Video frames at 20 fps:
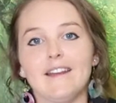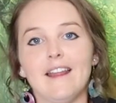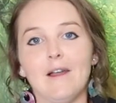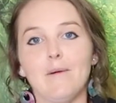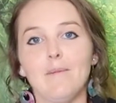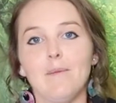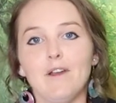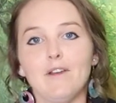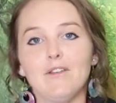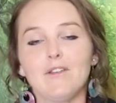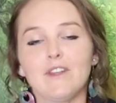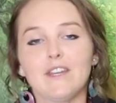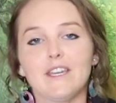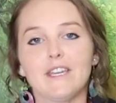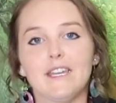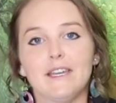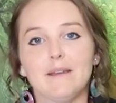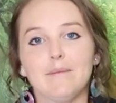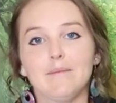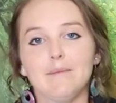Now both the
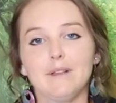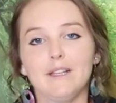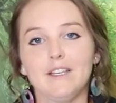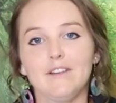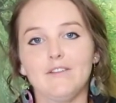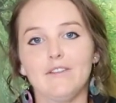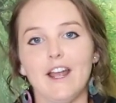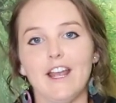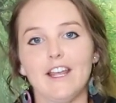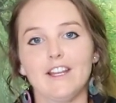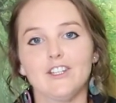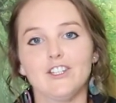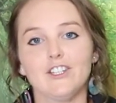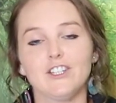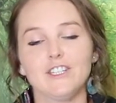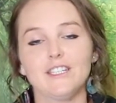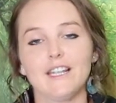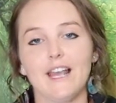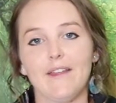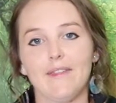Kimberley
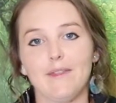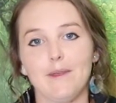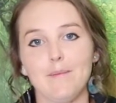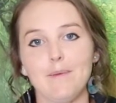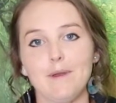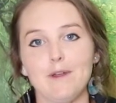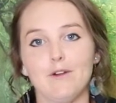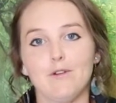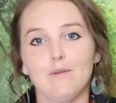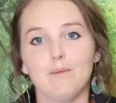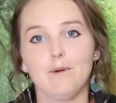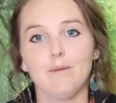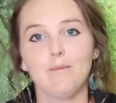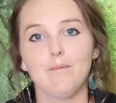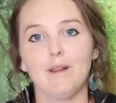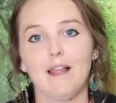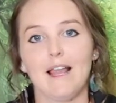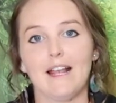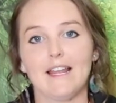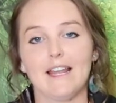ranges and the Pilbara
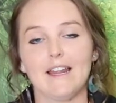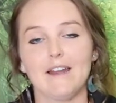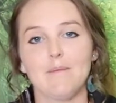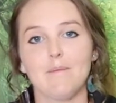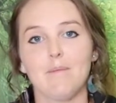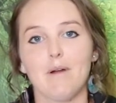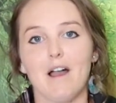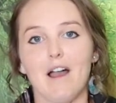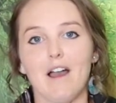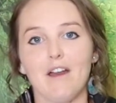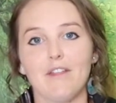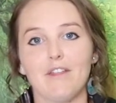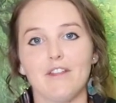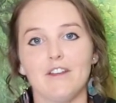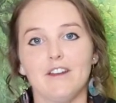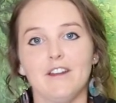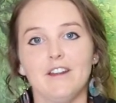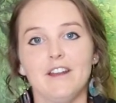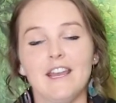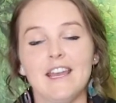black-headed
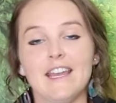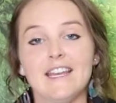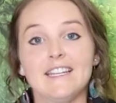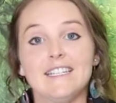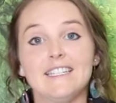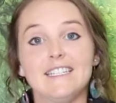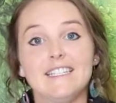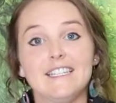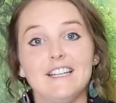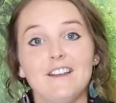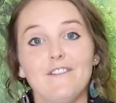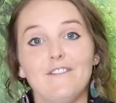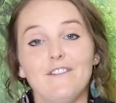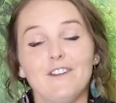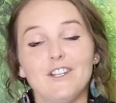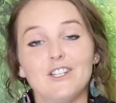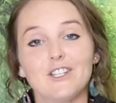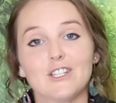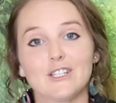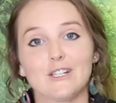python
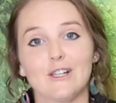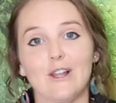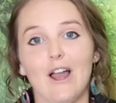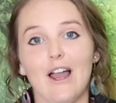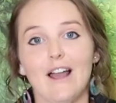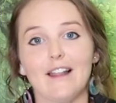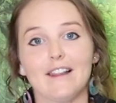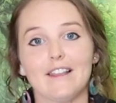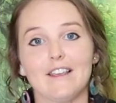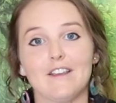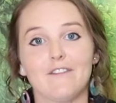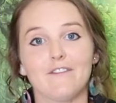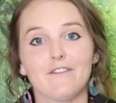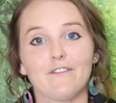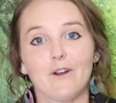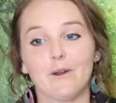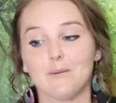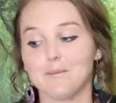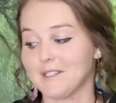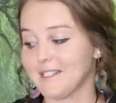differ slightly
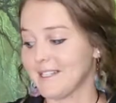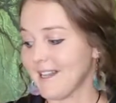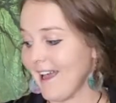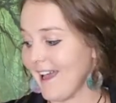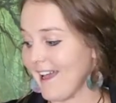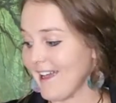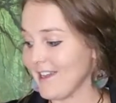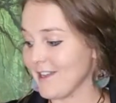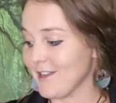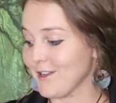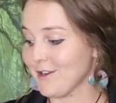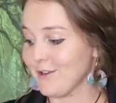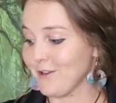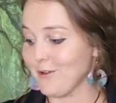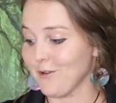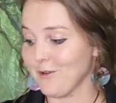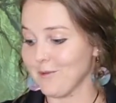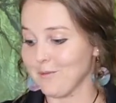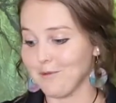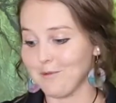from, say, your
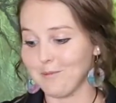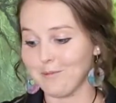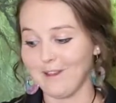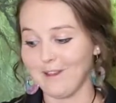normal